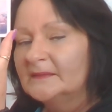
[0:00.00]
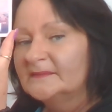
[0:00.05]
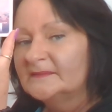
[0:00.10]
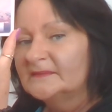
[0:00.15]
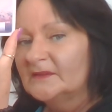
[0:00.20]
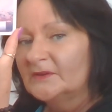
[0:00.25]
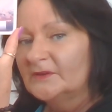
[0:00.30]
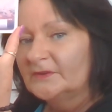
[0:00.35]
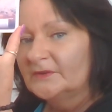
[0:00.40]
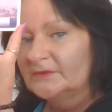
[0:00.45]

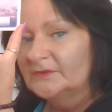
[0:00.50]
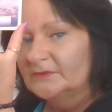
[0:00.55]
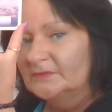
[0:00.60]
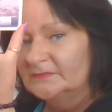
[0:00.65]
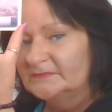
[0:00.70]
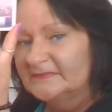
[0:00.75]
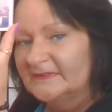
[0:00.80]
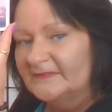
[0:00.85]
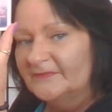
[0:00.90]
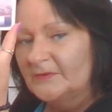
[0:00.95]
So
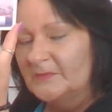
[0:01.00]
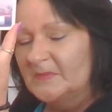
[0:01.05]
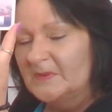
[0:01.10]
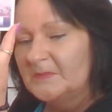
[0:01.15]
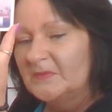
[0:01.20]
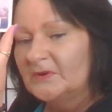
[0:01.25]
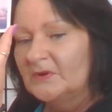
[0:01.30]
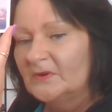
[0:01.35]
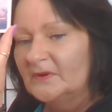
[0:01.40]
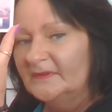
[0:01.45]
just
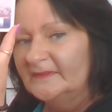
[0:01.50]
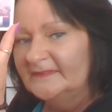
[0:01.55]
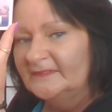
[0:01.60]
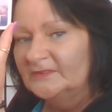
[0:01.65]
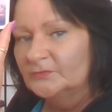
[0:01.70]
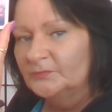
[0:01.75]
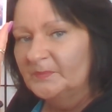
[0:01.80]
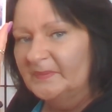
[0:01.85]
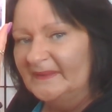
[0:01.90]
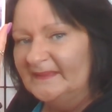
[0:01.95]
remember, guys,
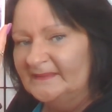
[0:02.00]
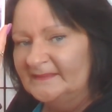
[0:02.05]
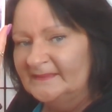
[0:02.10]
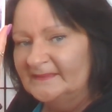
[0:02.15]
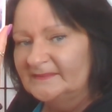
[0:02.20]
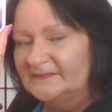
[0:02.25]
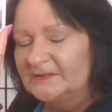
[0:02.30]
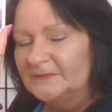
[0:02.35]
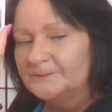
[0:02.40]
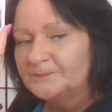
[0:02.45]
you're
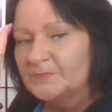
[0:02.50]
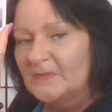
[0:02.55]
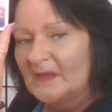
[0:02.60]
blessed,